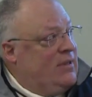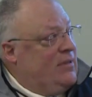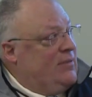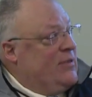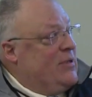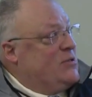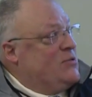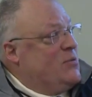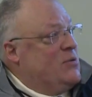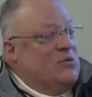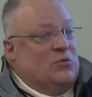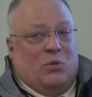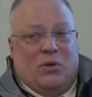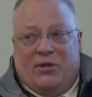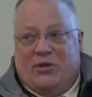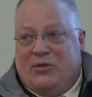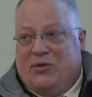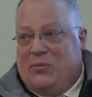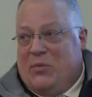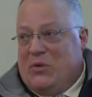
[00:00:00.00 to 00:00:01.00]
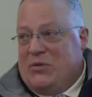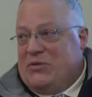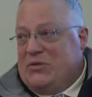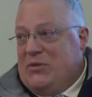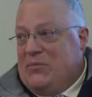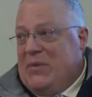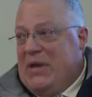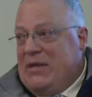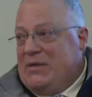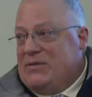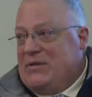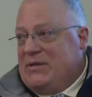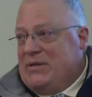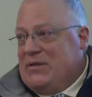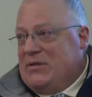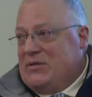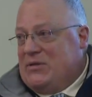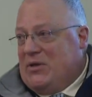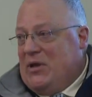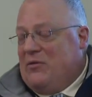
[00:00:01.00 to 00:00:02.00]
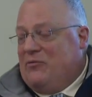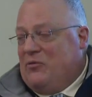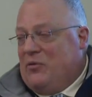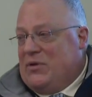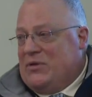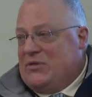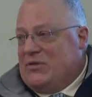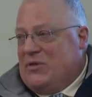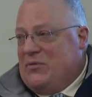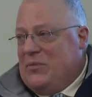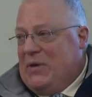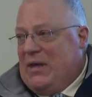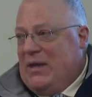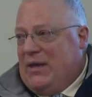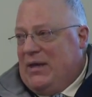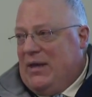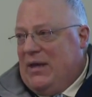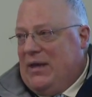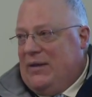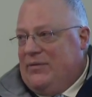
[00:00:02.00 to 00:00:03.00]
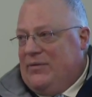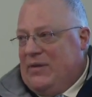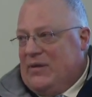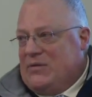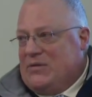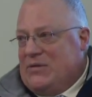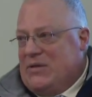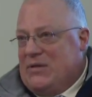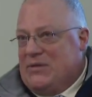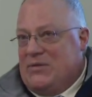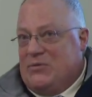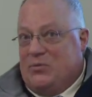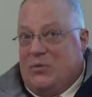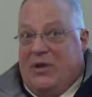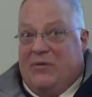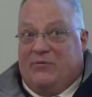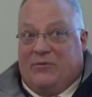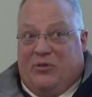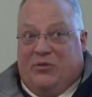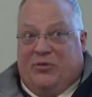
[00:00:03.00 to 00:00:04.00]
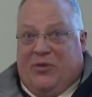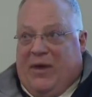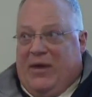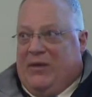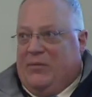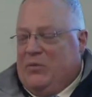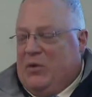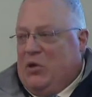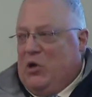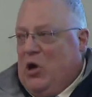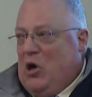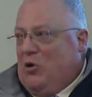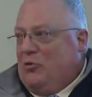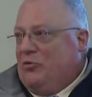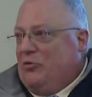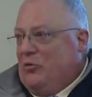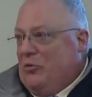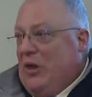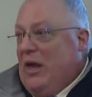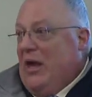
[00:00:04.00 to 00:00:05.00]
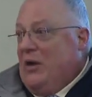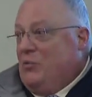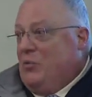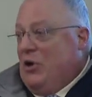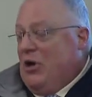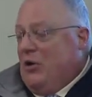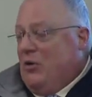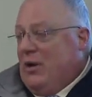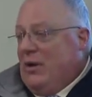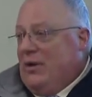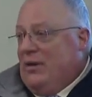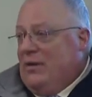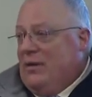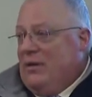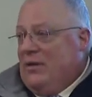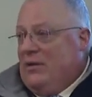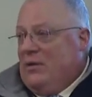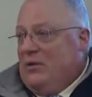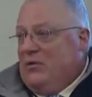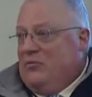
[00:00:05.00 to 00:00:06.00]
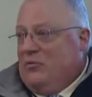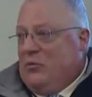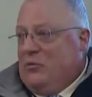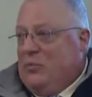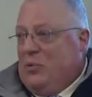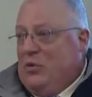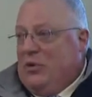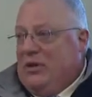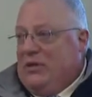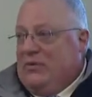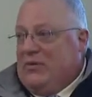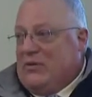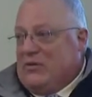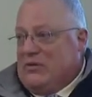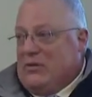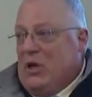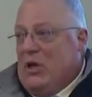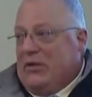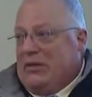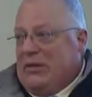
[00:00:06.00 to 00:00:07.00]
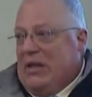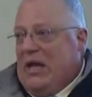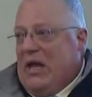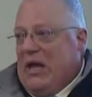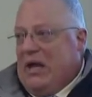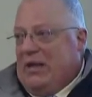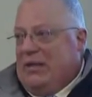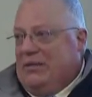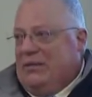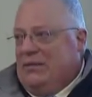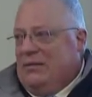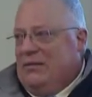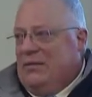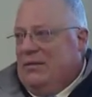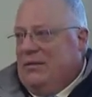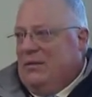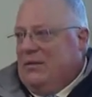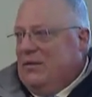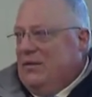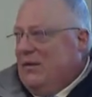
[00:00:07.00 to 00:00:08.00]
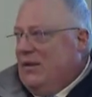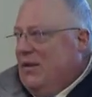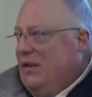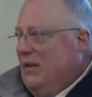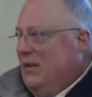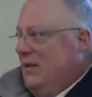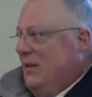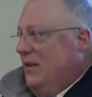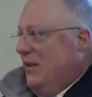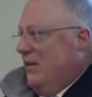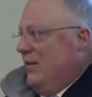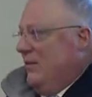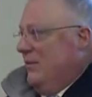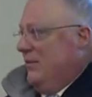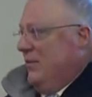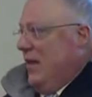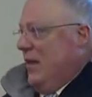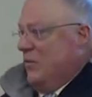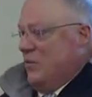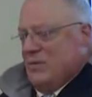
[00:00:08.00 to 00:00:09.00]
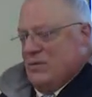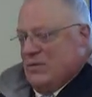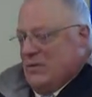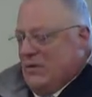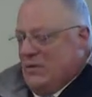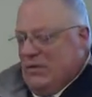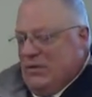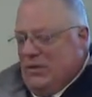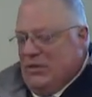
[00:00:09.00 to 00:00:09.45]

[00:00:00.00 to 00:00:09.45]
this was one of the most amazing discoveries to me. And this is, we have to thank McArthur Library for putting this online. And that was a, a